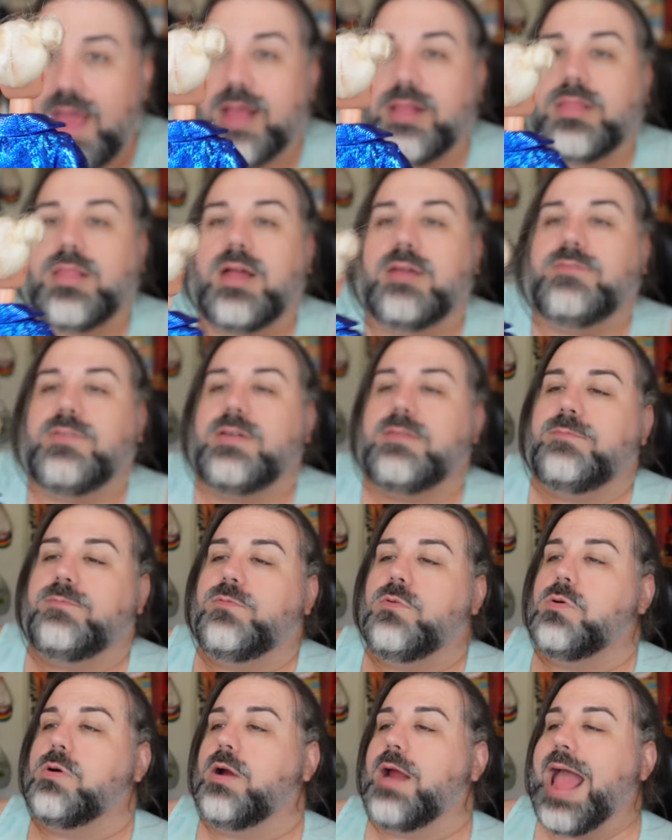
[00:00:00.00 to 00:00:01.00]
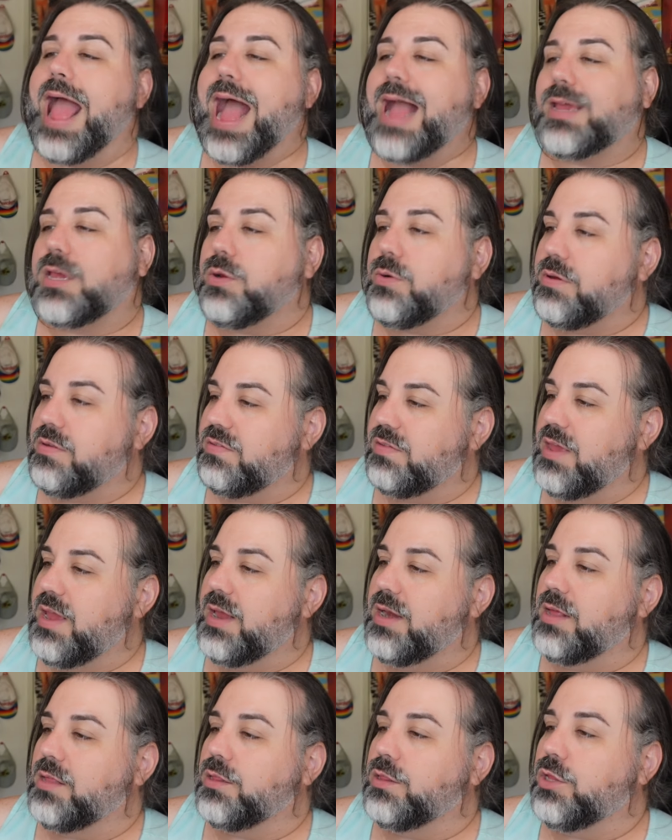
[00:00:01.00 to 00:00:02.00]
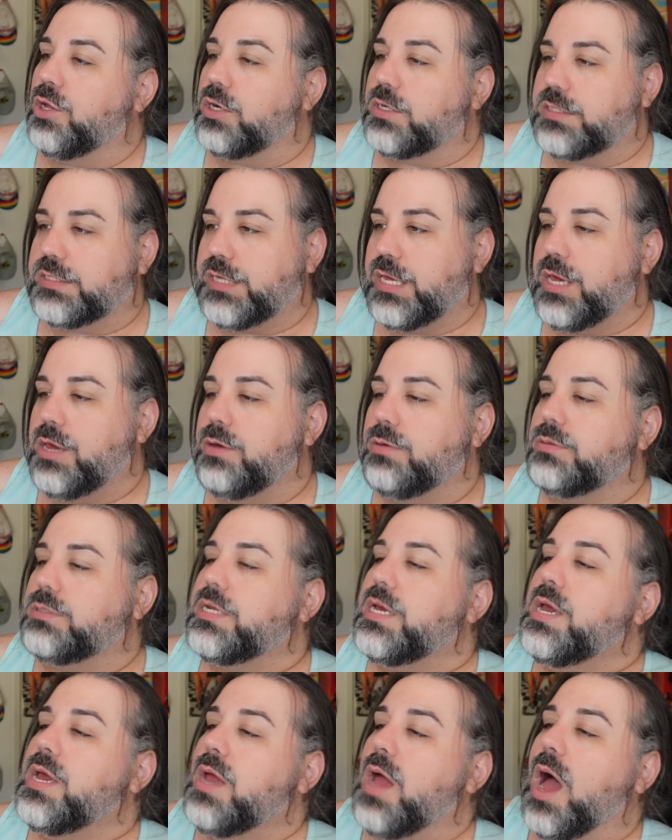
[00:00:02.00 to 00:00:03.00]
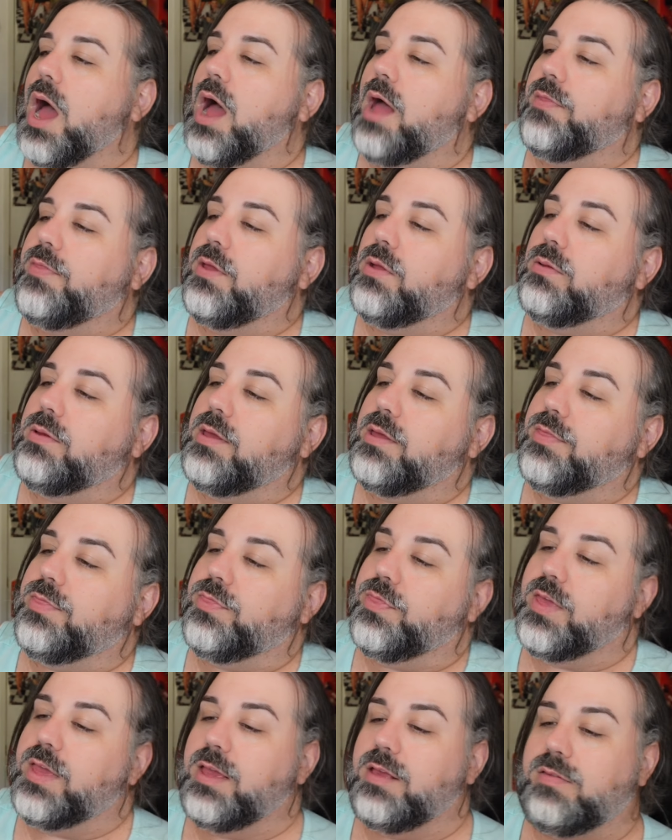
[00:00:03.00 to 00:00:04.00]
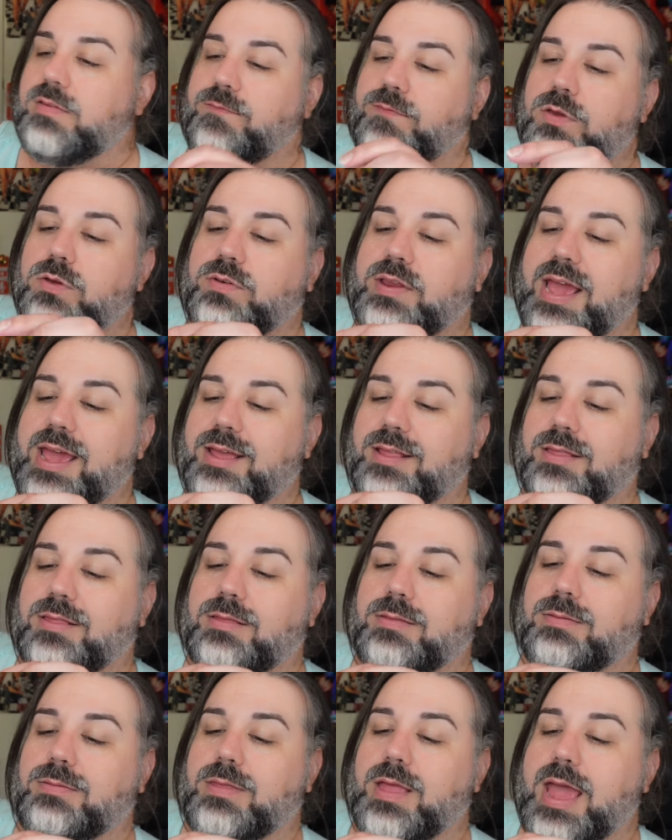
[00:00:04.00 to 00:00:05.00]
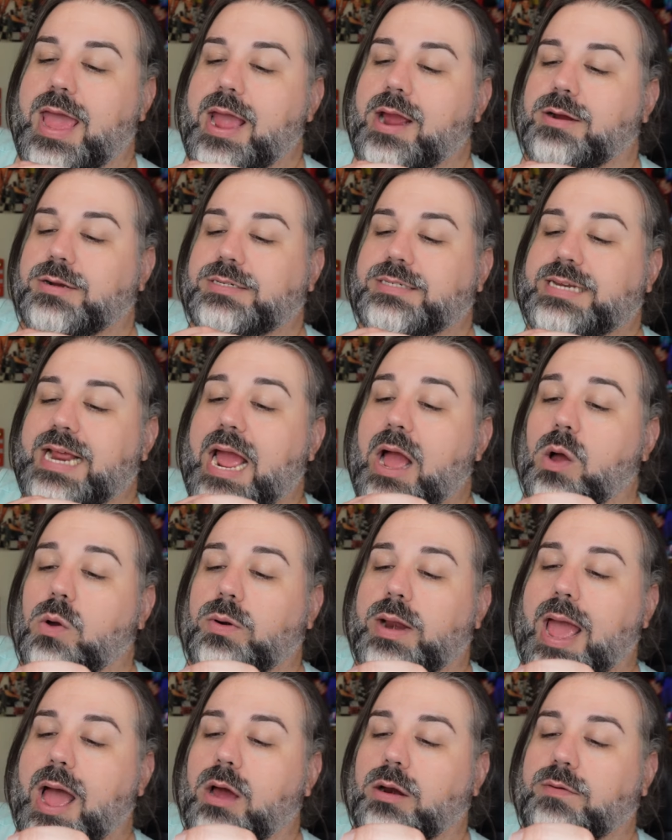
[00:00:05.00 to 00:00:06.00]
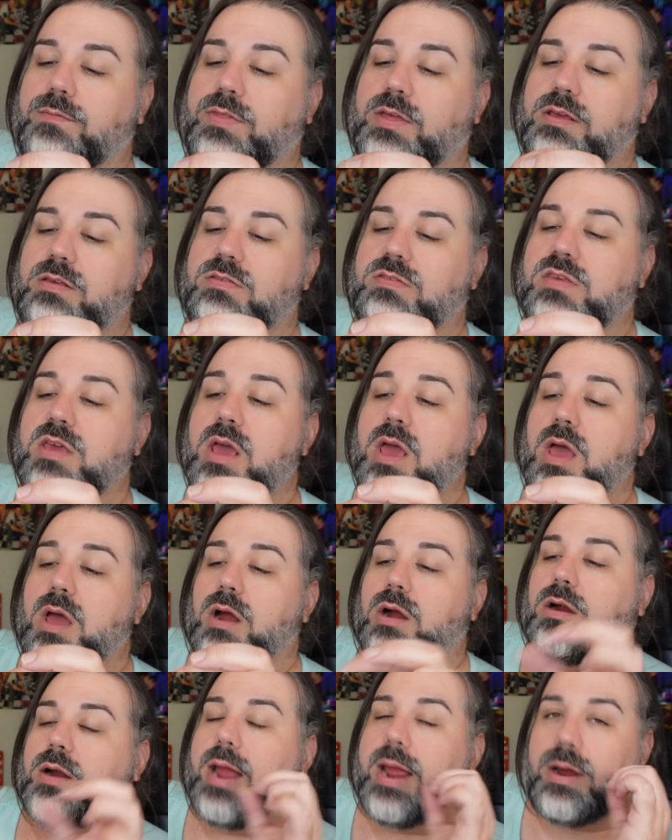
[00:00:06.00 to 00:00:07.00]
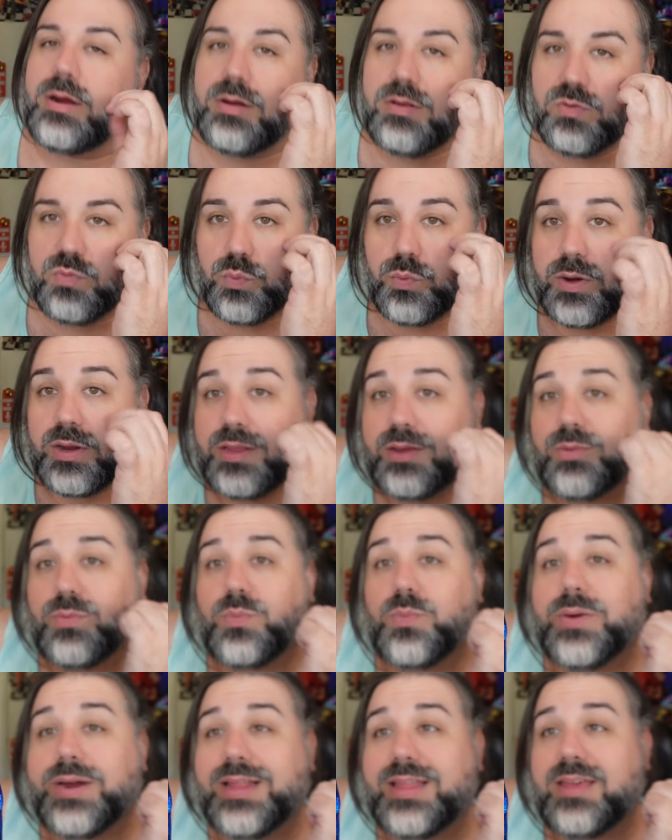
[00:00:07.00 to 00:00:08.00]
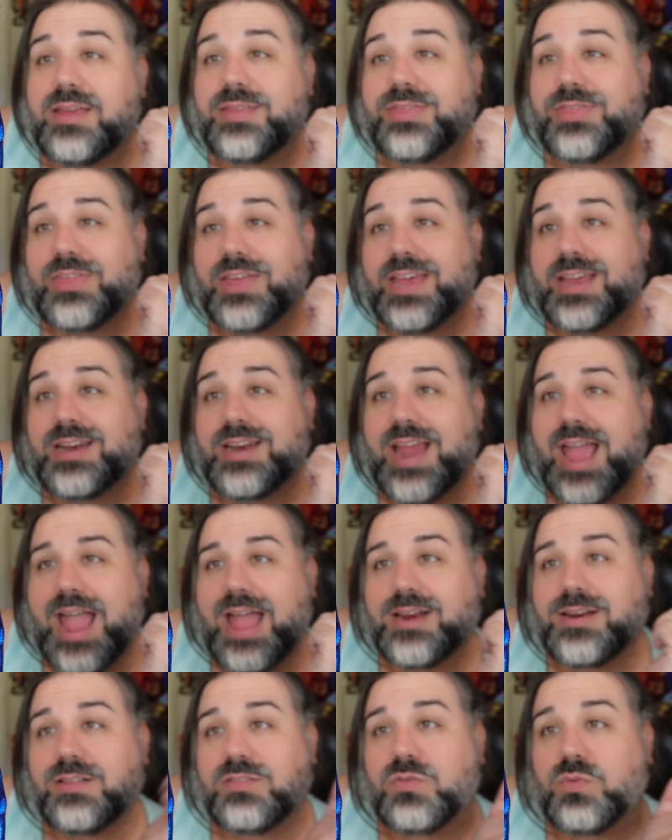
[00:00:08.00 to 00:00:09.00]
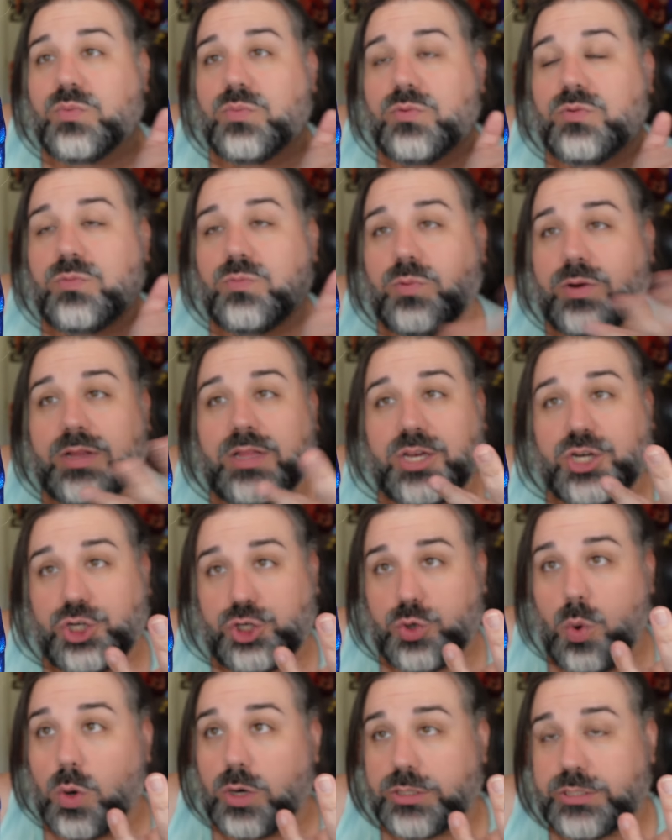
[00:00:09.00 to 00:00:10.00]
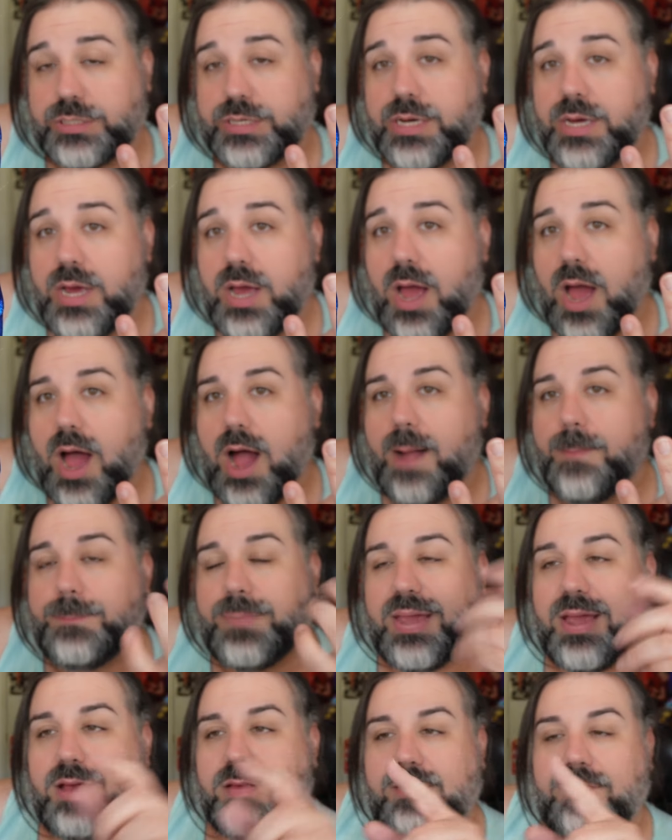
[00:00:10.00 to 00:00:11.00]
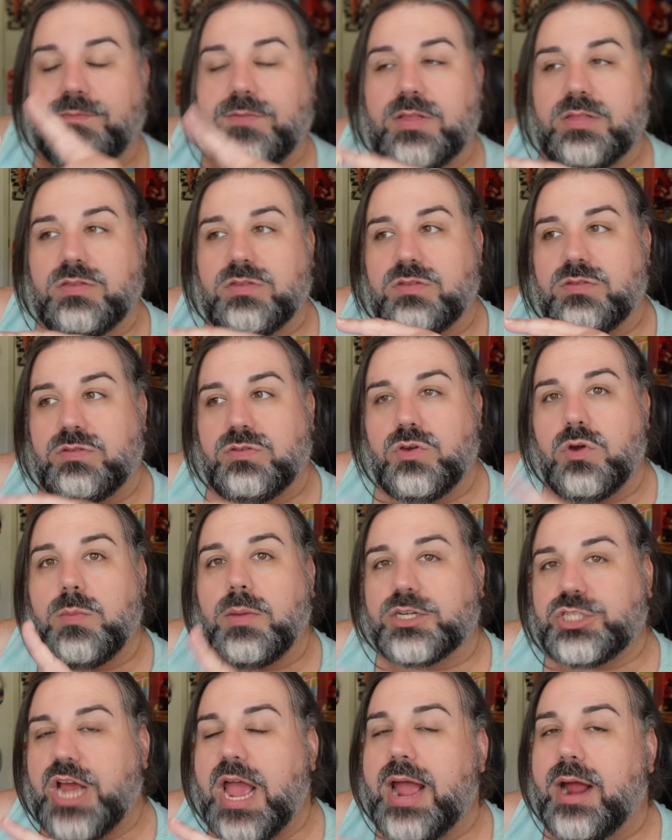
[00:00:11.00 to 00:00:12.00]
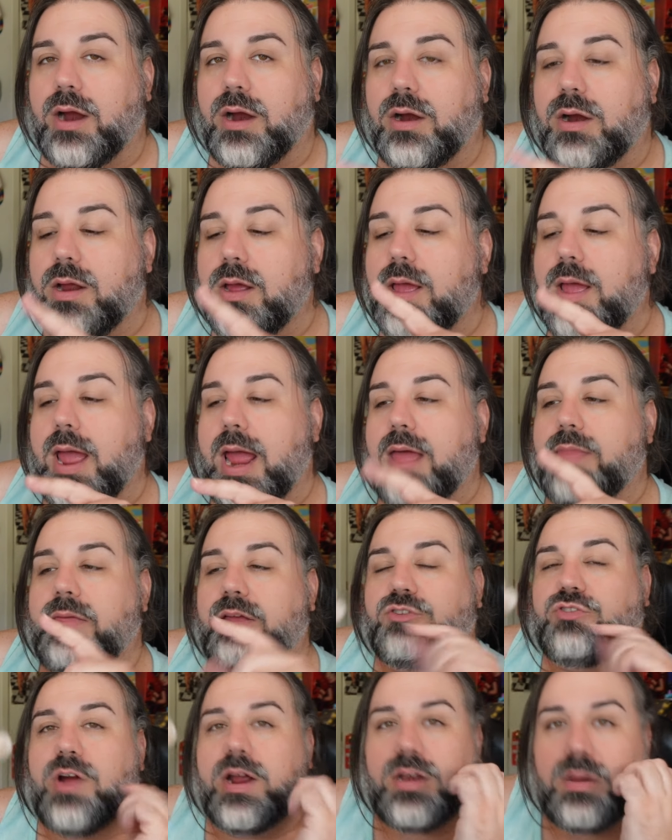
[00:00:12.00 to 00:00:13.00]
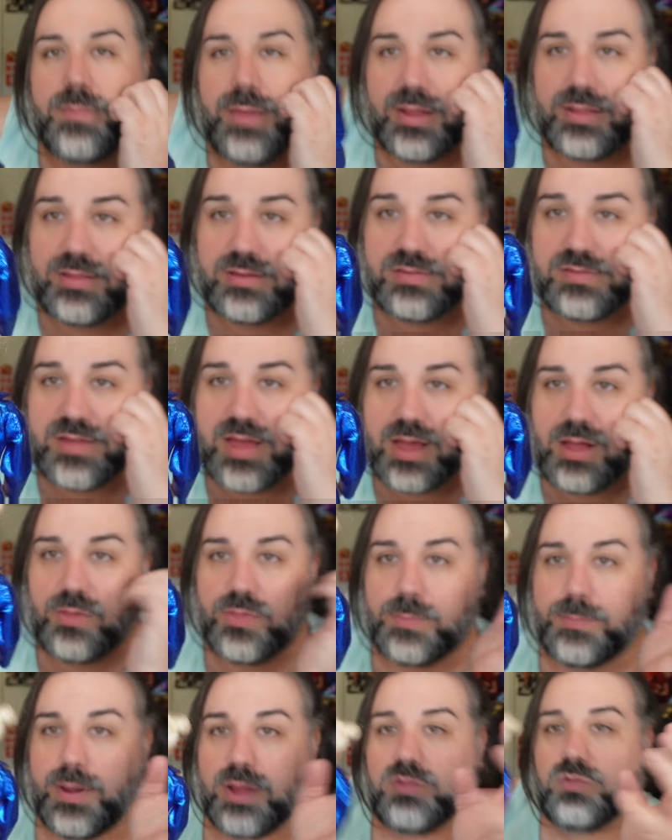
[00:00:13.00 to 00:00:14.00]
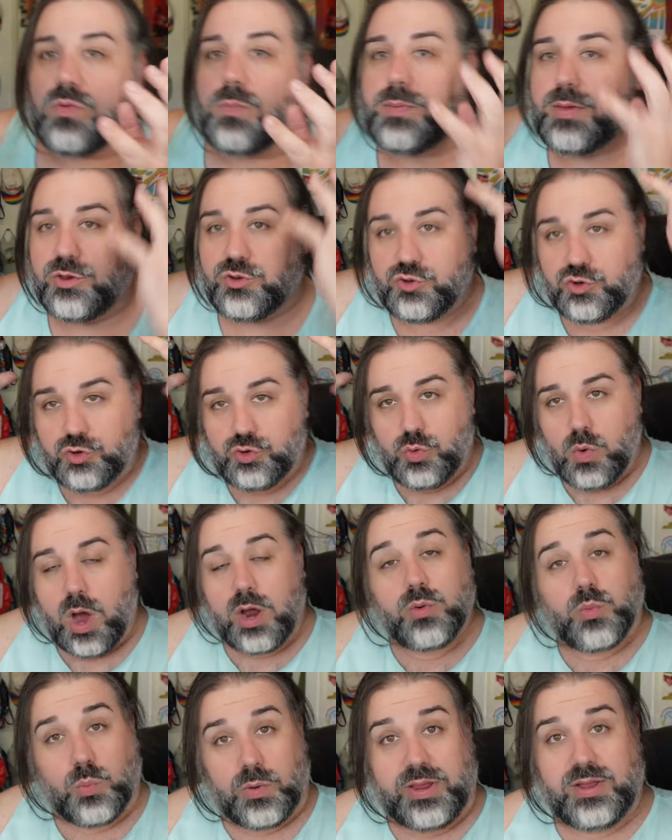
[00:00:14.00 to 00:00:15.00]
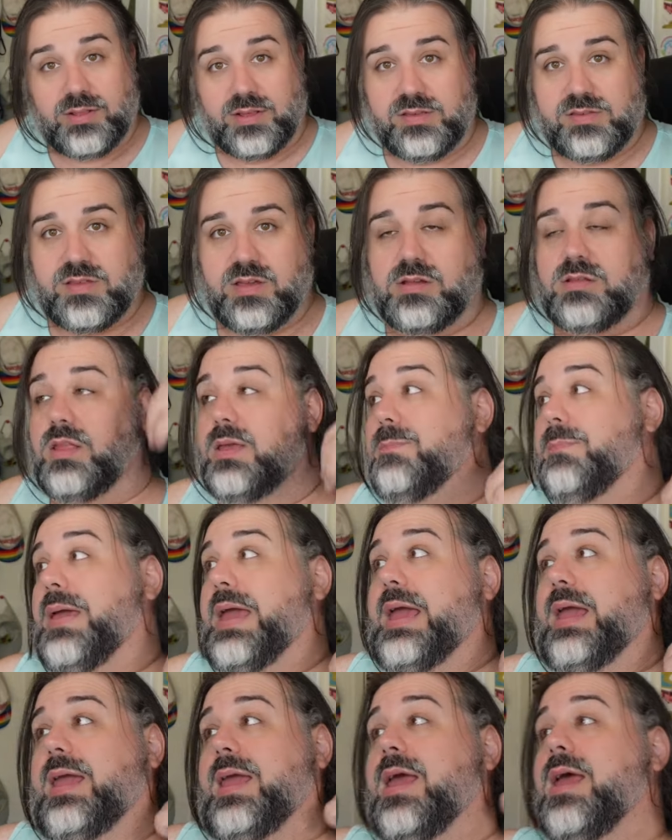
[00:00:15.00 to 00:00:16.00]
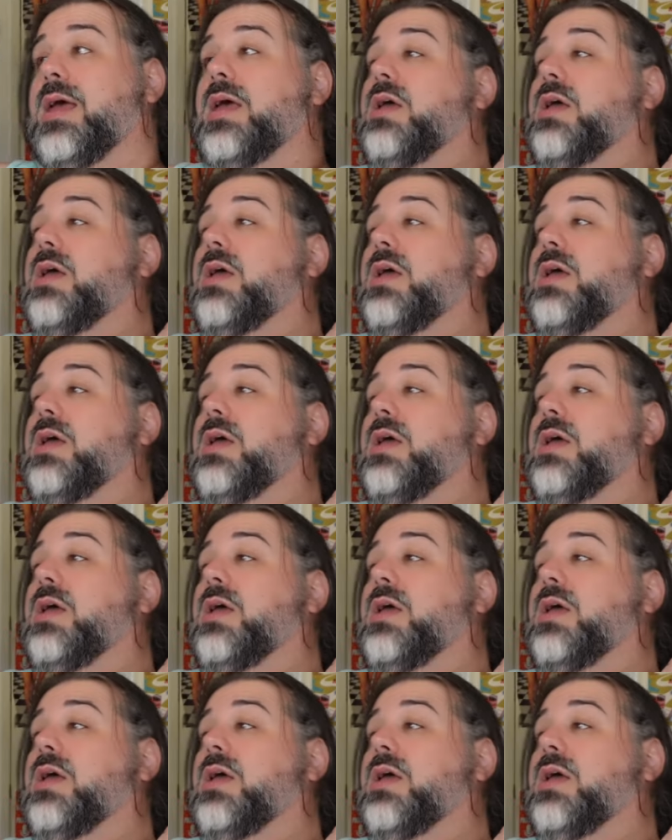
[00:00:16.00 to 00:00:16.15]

I love it for accuracy and it looks cute. Uh, the only thing is if you take take the hair down out of this, her hair is really, really thin and it's really short. Um, because if it's too much hair and they tried to make this style, the buns would be too unrealistically big.